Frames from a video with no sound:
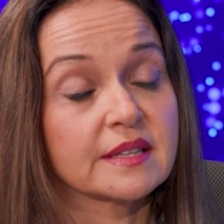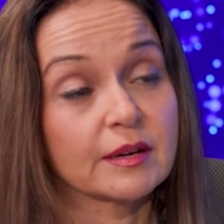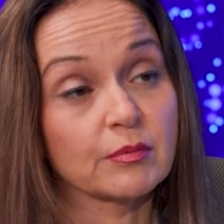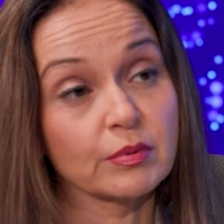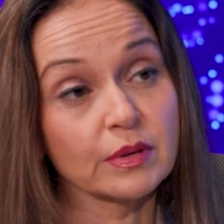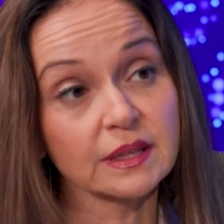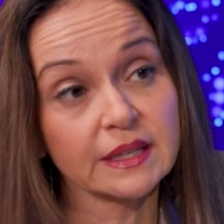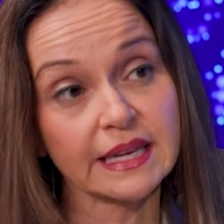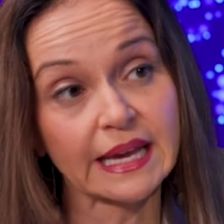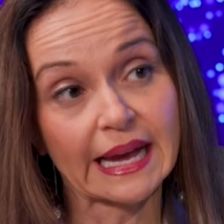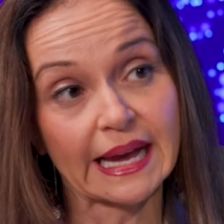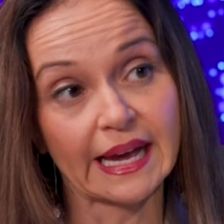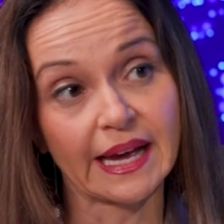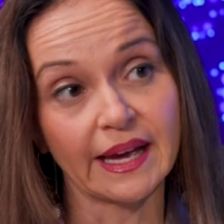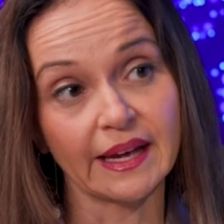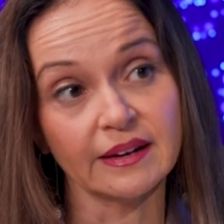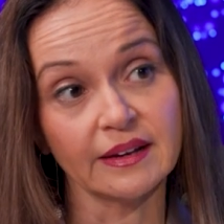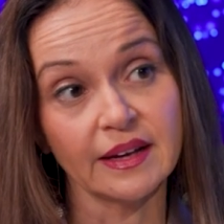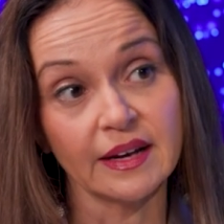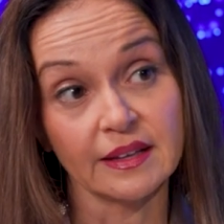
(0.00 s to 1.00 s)
they really
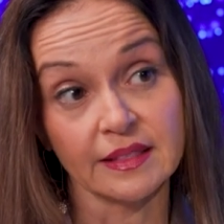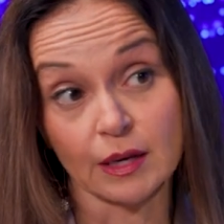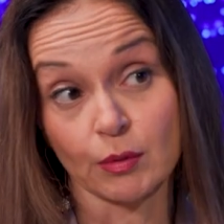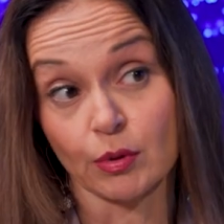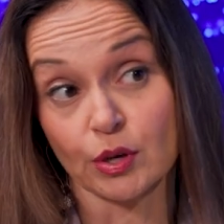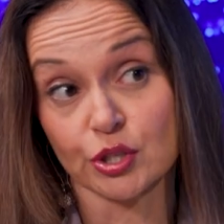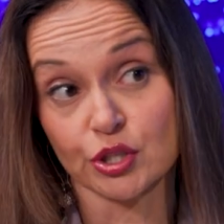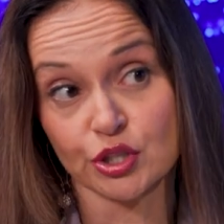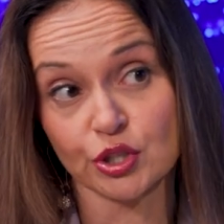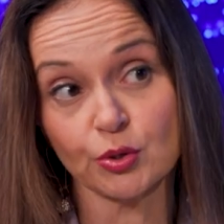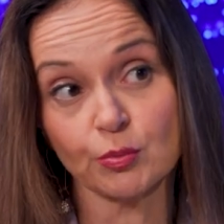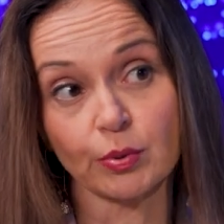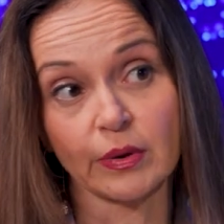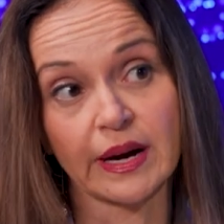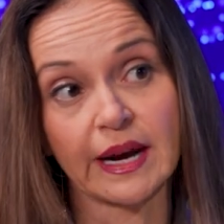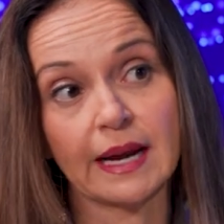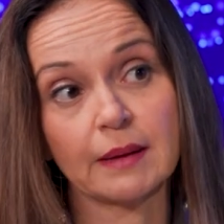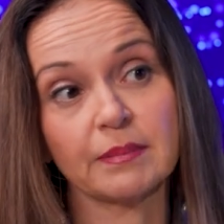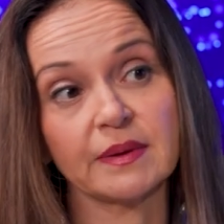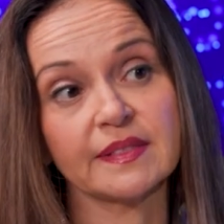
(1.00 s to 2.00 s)
had they were a shoe
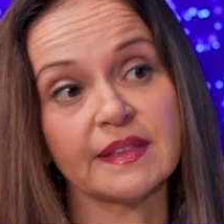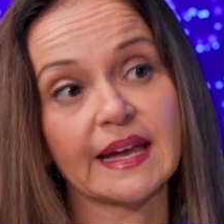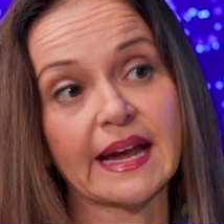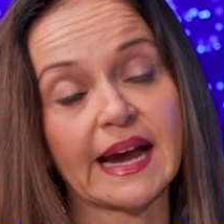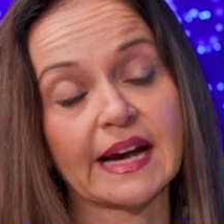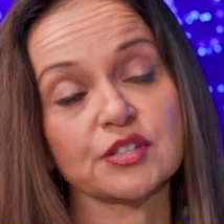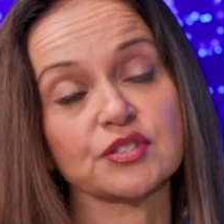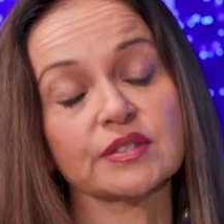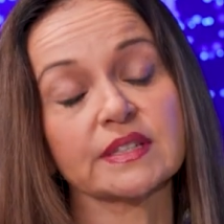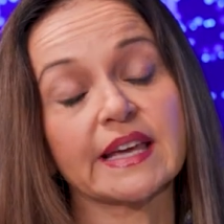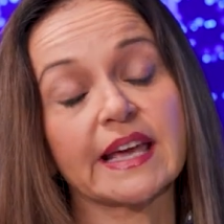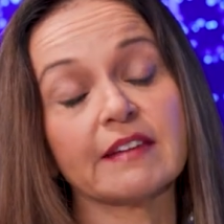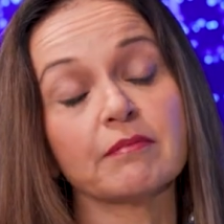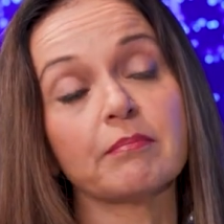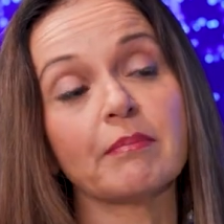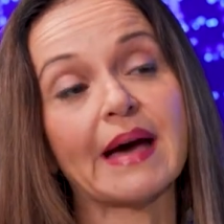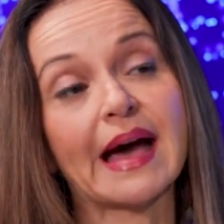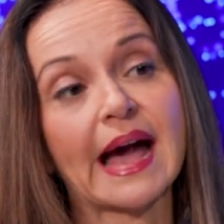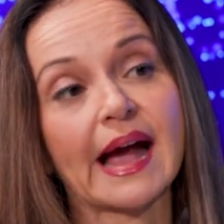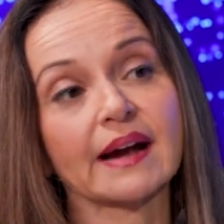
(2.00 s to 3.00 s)
brand but they actually
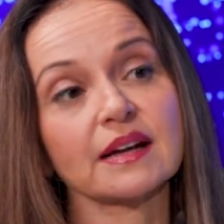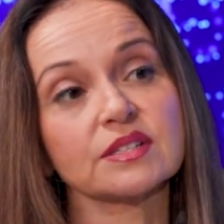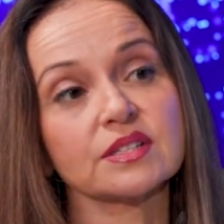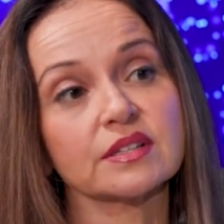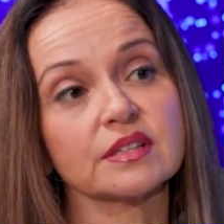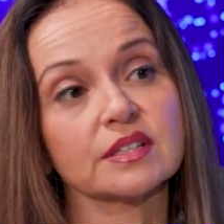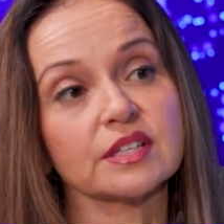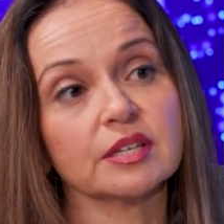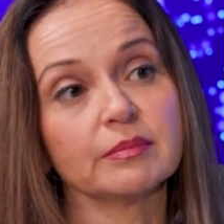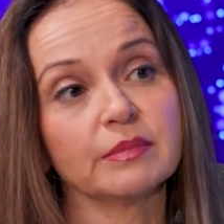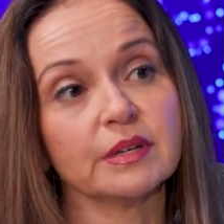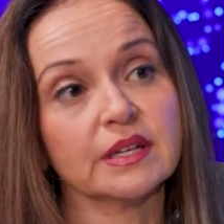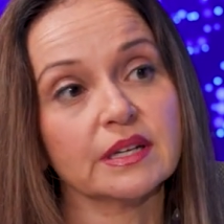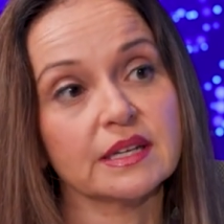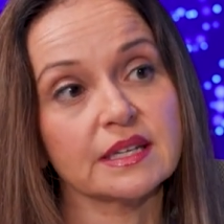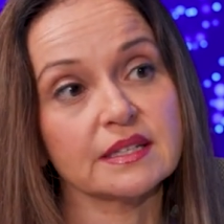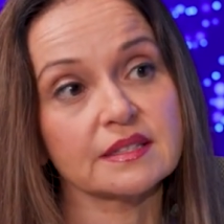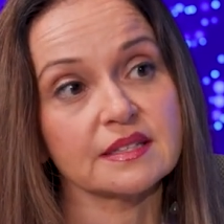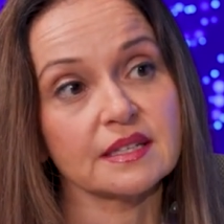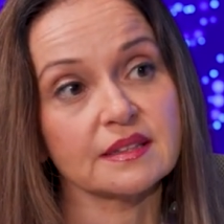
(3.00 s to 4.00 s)
gave back to the
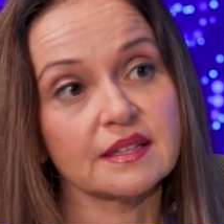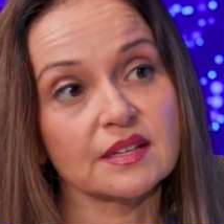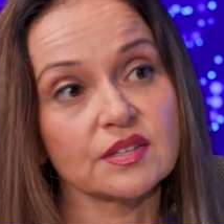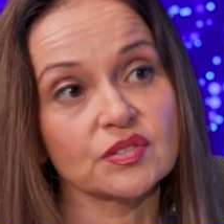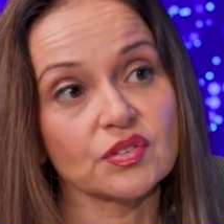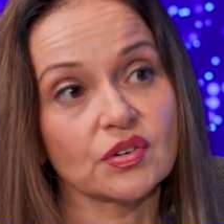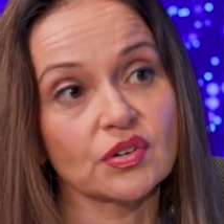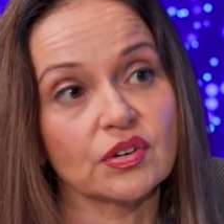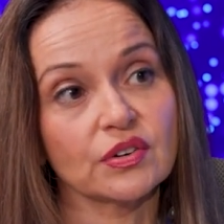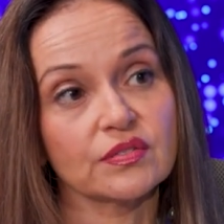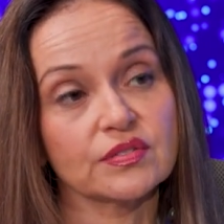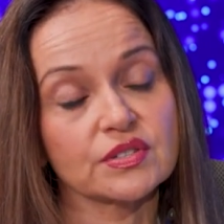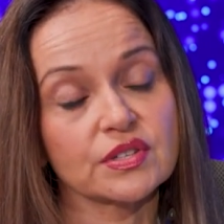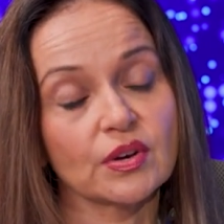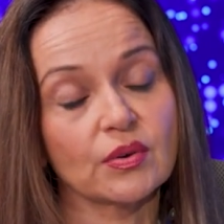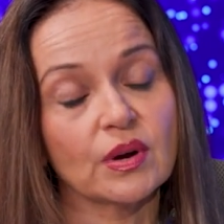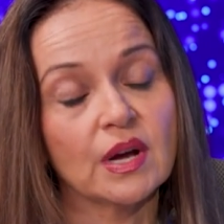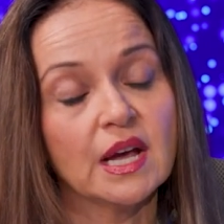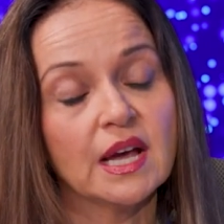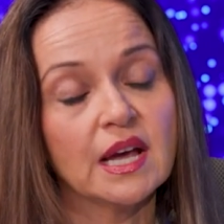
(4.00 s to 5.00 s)
communities that they served
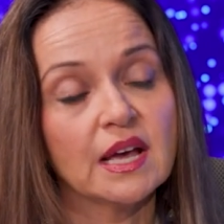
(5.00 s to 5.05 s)
so